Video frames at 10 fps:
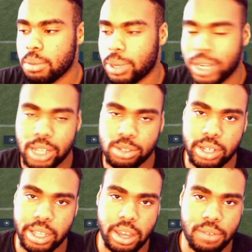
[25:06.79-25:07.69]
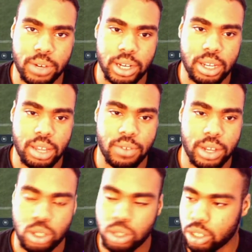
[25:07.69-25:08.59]
But that's really it for the
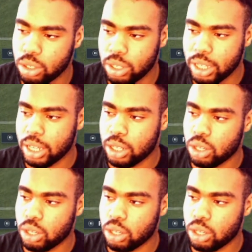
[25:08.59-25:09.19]
defense. You can do this.